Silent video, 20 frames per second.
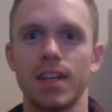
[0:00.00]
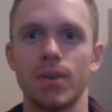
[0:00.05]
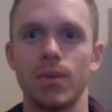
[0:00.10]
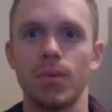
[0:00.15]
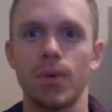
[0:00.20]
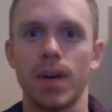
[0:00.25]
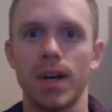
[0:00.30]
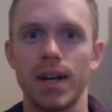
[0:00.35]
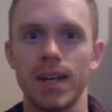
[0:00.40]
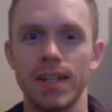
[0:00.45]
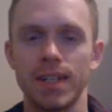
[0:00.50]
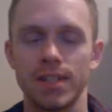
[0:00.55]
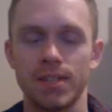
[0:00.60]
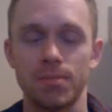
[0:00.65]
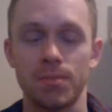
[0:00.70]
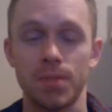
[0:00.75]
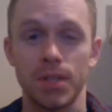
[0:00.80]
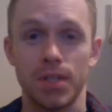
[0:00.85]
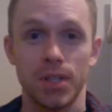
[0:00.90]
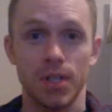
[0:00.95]
Why? It's
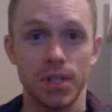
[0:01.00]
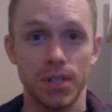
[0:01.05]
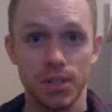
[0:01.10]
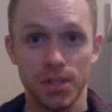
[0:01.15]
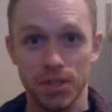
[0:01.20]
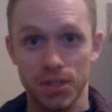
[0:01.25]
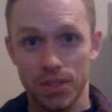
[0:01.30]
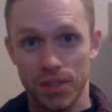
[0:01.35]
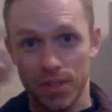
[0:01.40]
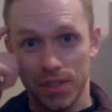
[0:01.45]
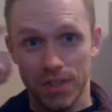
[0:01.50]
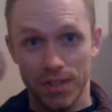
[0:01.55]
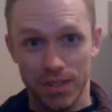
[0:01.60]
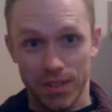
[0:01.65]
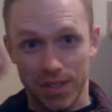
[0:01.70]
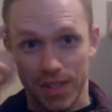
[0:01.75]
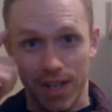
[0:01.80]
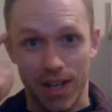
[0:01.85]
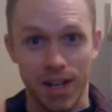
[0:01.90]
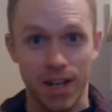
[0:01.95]
because
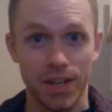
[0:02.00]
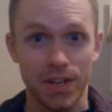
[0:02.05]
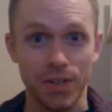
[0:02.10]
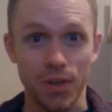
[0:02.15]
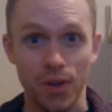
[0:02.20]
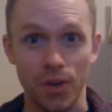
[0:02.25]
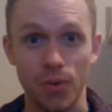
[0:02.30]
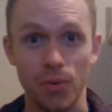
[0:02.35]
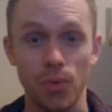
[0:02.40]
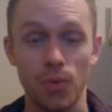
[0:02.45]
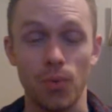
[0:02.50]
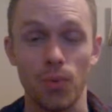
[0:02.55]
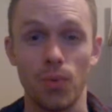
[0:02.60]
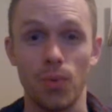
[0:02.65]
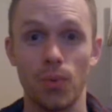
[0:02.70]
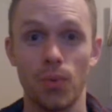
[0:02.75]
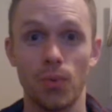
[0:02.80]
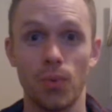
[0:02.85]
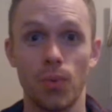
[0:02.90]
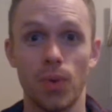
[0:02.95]
I know
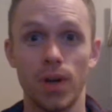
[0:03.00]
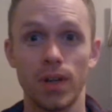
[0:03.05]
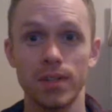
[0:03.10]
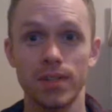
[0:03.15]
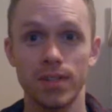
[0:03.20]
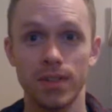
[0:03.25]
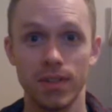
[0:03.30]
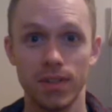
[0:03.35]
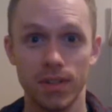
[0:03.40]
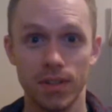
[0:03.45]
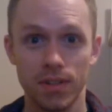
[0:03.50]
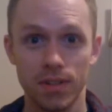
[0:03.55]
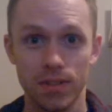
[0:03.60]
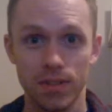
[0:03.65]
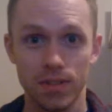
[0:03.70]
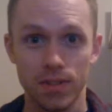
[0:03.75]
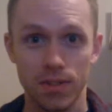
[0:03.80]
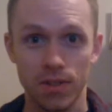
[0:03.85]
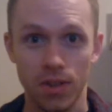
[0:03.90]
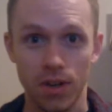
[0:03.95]
what
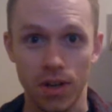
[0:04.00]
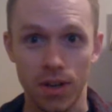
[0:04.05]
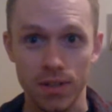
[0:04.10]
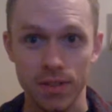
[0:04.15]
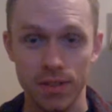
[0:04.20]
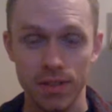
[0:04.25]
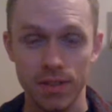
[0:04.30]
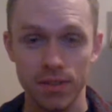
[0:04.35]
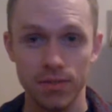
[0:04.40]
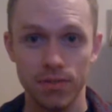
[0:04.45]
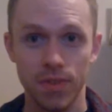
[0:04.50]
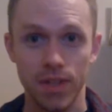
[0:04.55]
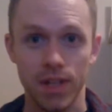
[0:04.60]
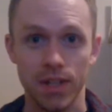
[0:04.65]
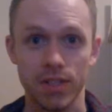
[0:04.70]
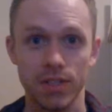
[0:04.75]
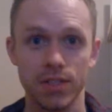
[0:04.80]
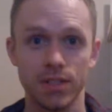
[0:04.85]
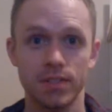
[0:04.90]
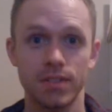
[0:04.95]
causes
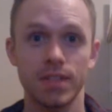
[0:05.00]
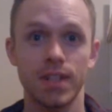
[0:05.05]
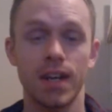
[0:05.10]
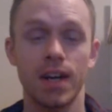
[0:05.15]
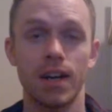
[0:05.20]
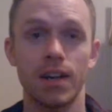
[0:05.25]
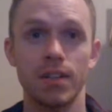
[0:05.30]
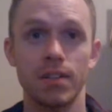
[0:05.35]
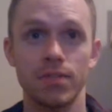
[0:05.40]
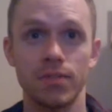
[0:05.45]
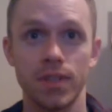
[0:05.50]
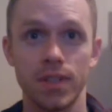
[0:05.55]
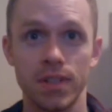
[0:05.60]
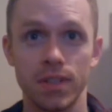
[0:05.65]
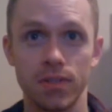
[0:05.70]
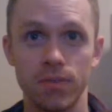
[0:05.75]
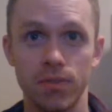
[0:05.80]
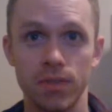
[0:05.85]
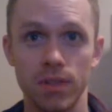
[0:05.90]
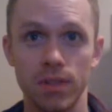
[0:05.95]
infections and how to
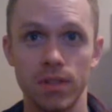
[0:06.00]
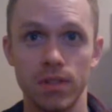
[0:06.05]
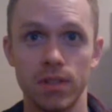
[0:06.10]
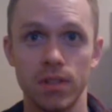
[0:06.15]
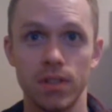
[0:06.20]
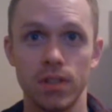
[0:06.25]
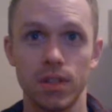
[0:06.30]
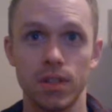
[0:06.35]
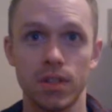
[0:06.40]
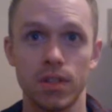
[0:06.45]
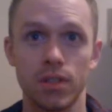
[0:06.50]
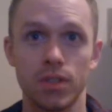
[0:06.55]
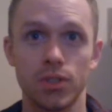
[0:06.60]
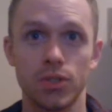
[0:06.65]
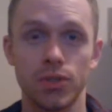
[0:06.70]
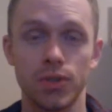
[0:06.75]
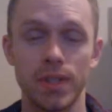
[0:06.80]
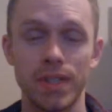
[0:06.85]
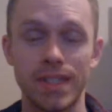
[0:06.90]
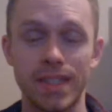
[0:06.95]
effectively
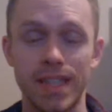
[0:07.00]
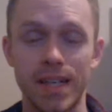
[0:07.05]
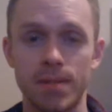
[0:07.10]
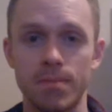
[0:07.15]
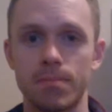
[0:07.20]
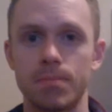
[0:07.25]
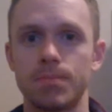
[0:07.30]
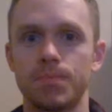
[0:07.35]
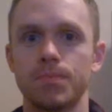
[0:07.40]
treat them.